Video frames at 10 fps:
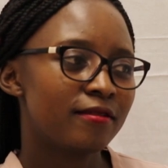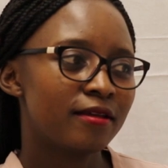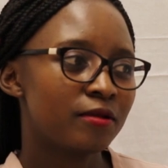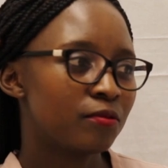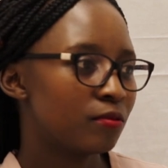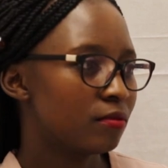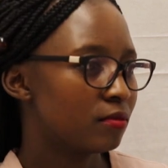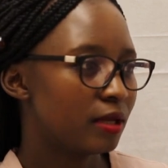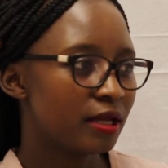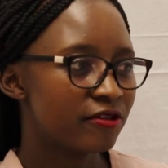And then
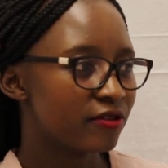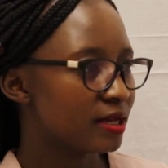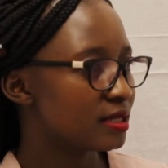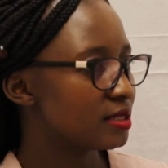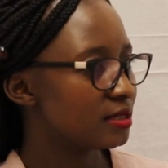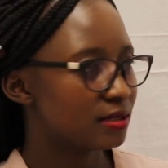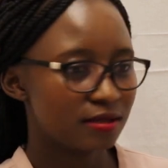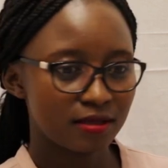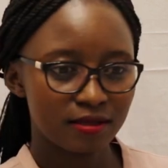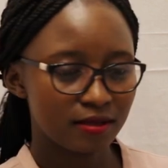in race
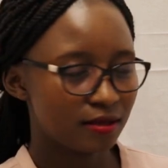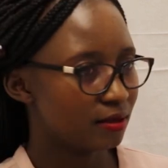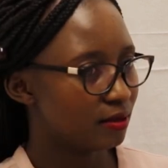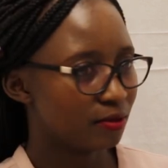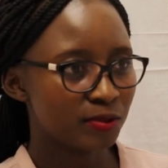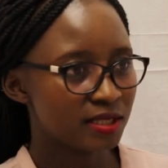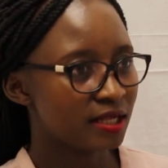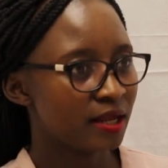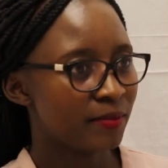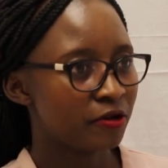we're
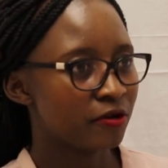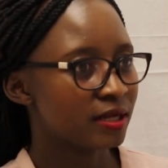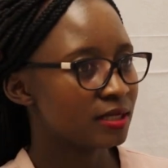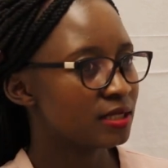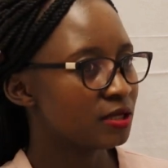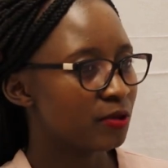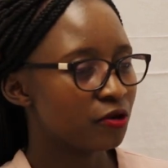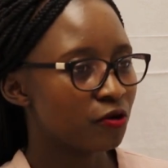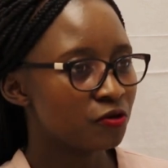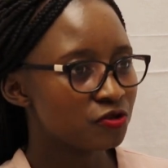still a minority. When
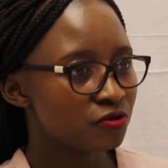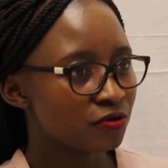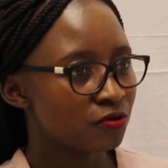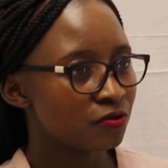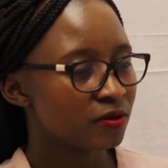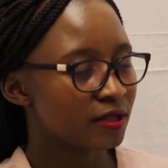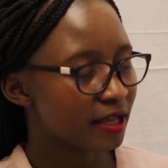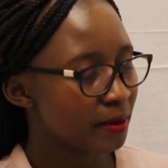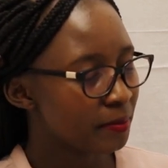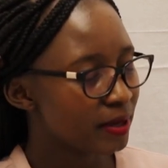you go to the
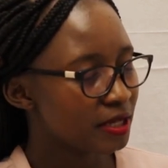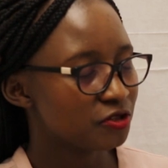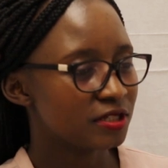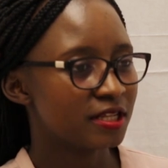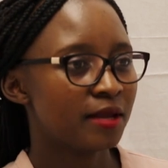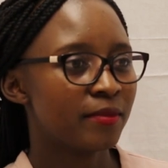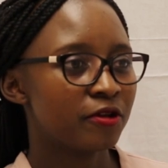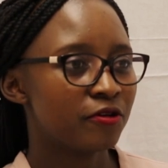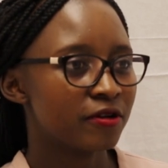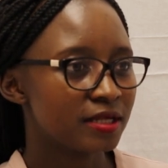campus, you're still a
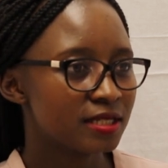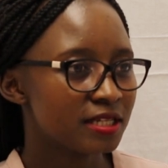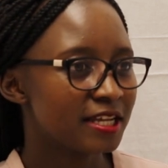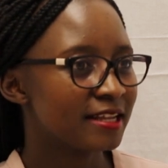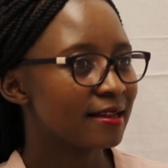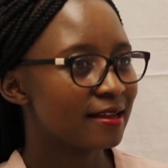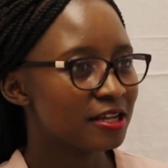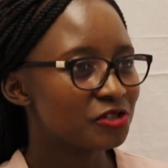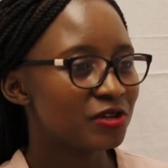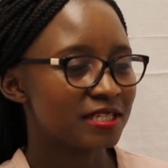minority. In
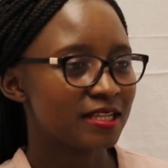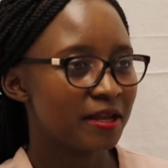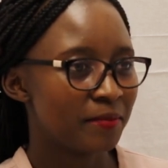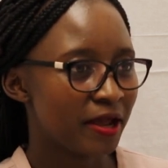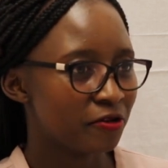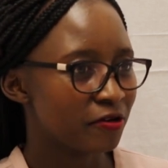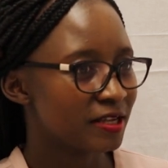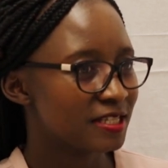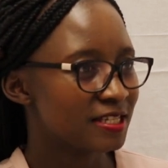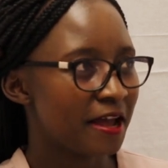class, you're still a
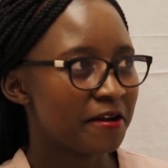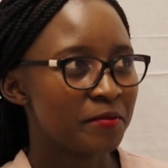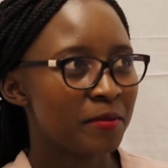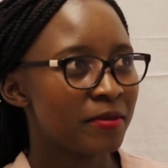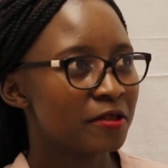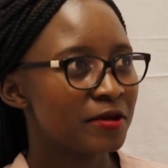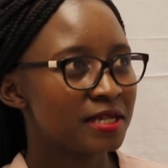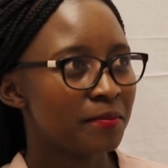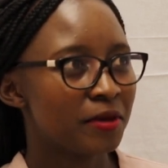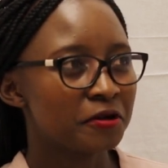minority. I remember there
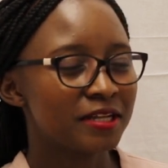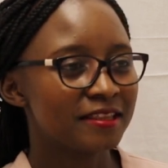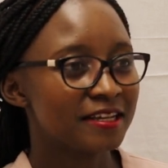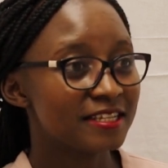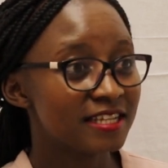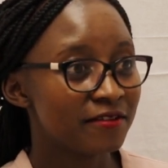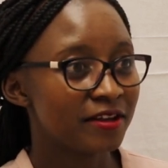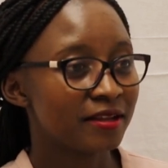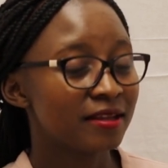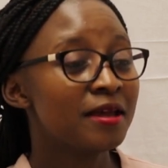was about, I think,
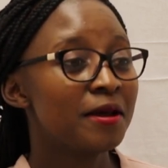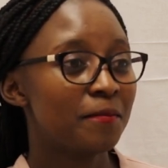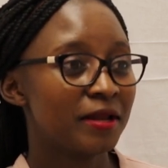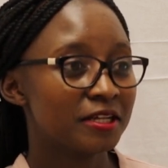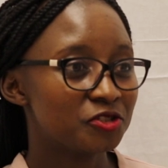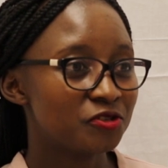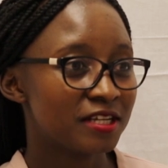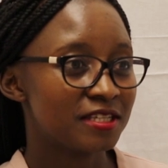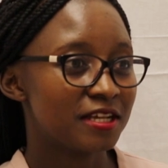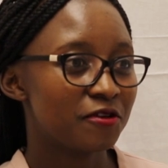seven black
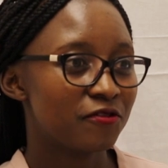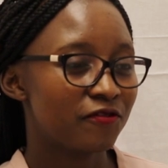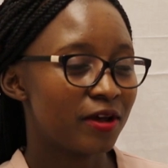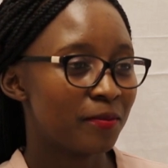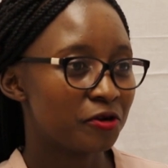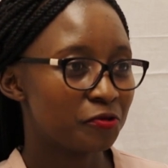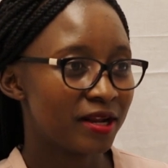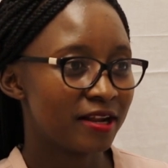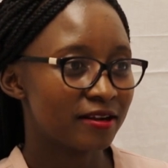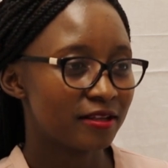students out of about
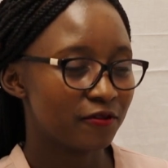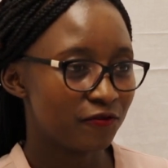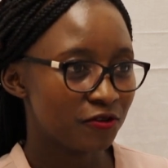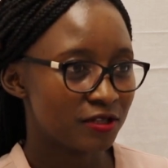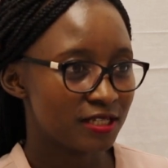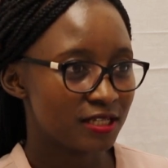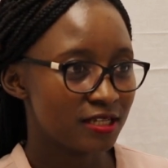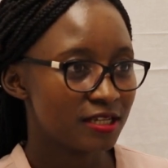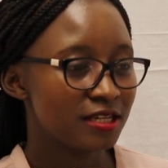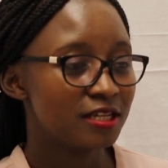140